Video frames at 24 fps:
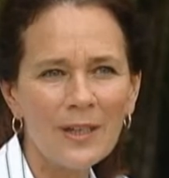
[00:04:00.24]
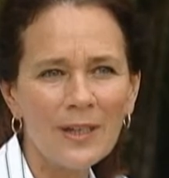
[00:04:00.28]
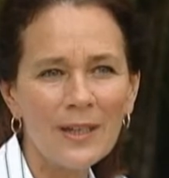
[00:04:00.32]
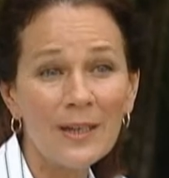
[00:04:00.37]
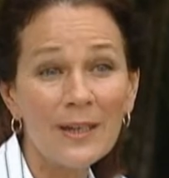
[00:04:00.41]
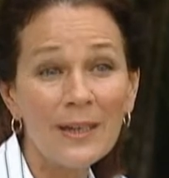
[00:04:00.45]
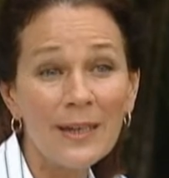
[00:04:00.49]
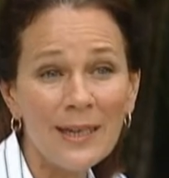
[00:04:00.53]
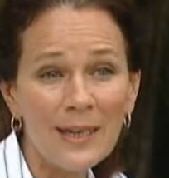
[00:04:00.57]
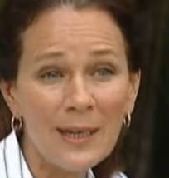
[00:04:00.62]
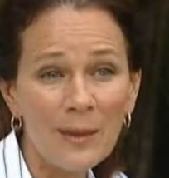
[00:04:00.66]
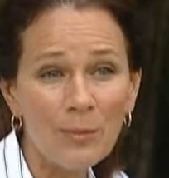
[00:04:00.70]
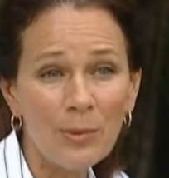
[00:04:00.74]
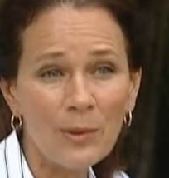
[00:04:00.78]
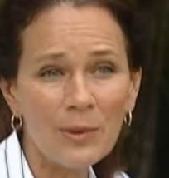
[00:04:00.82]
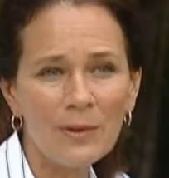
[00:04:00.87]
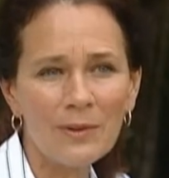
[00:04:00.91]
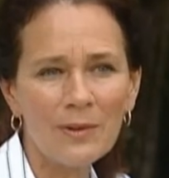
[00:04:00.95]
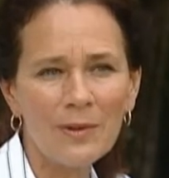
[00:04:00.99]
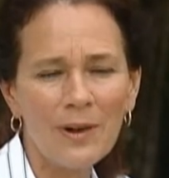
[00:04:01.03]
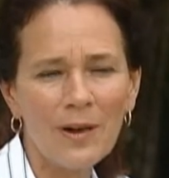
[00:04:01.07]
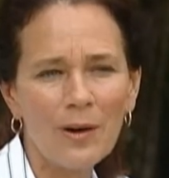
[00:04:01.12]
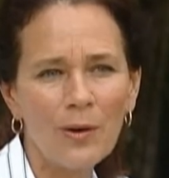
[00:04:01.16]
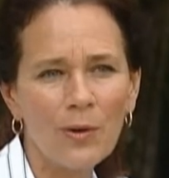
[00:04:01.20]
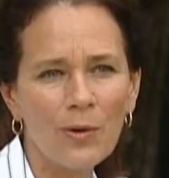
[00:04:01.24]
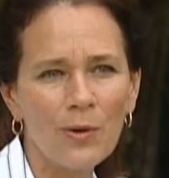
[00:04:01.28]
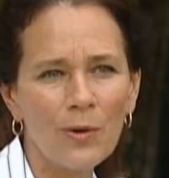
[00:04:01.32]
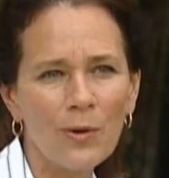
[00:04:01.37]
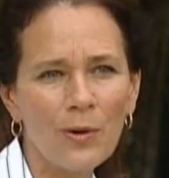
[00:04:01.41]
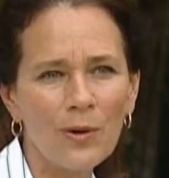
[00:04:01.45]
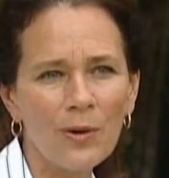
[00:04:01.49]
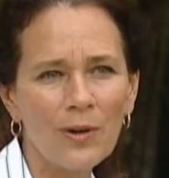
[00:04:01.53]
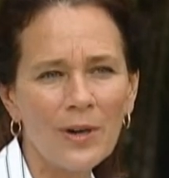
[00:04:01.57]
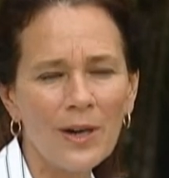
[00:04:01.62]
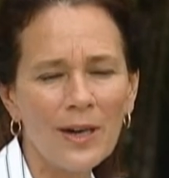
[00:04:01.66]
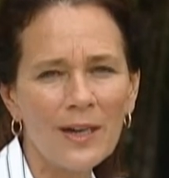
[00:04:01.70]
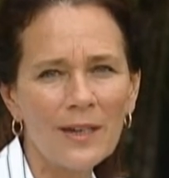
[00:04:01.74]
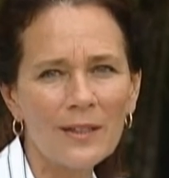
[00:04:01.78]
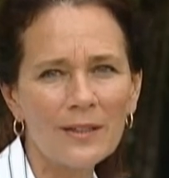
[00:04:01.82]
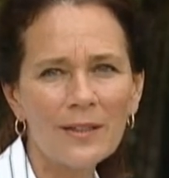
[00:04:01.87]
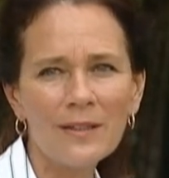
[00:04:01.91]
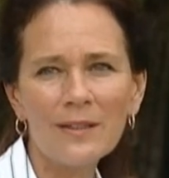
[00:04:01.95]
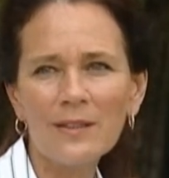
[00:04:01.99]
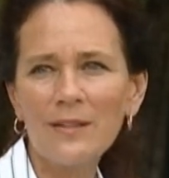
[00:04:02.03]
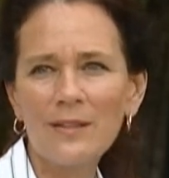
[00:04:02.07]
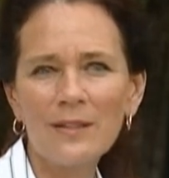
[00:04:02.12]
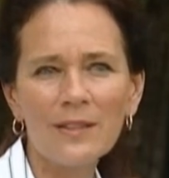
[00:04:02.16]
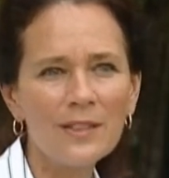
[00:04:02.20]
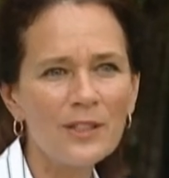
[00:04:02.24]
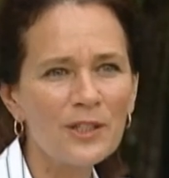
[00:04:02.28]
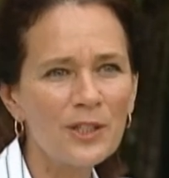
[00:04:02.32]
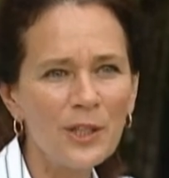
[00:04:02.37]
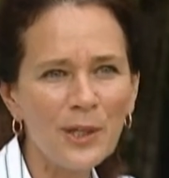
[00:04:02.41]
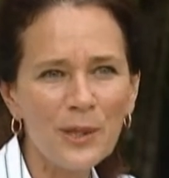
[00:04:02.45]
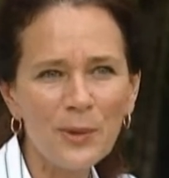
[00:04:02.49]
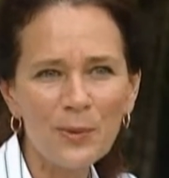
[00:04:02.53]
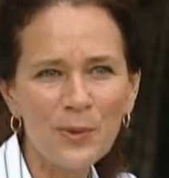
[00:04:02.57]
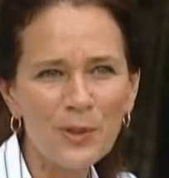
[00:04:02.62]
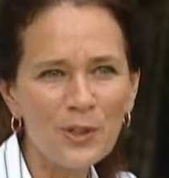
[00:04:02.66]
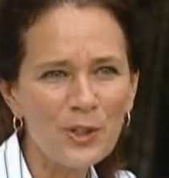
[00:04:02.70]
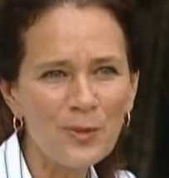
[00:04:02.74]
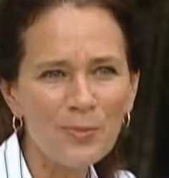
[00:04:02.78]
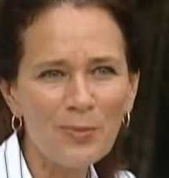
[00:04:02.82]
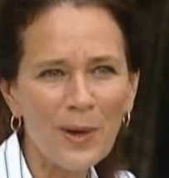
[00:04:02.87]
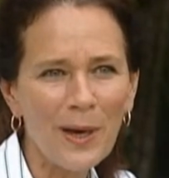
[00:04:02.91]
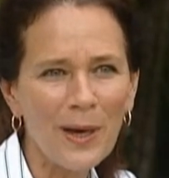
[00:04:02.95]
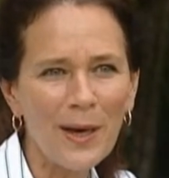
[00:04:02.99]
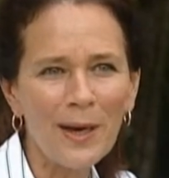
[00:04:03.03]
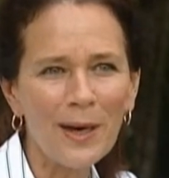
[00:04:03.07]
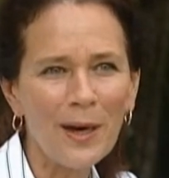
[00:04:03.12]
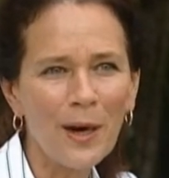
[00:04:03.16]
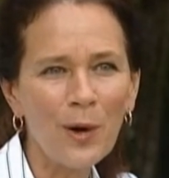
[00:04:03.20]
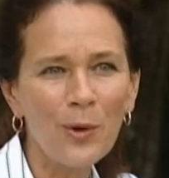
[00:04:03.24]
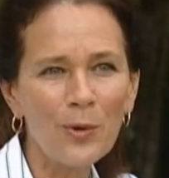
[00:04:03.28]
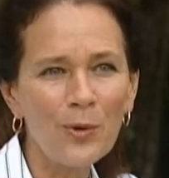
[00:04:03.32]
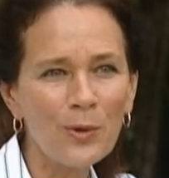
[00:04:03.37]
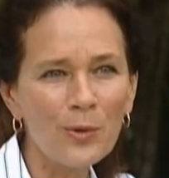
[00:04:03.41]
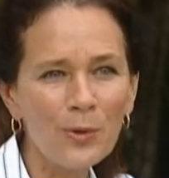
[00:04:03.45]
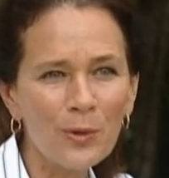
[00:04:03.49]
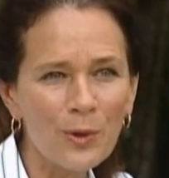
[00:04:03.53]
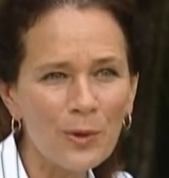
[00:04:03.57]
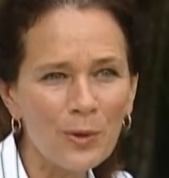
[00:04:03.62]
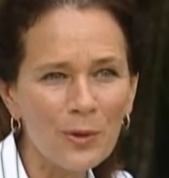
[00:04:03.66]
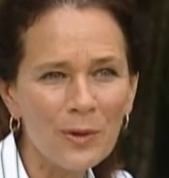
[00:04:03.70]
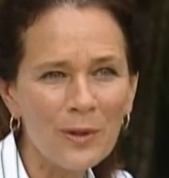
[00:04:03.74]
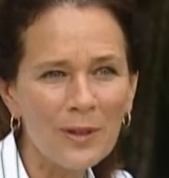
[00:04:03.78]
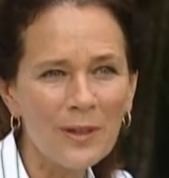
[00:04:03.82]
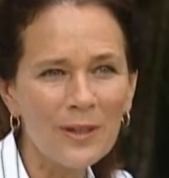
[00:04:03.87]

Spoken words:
label or doesn't distinguish by how you look.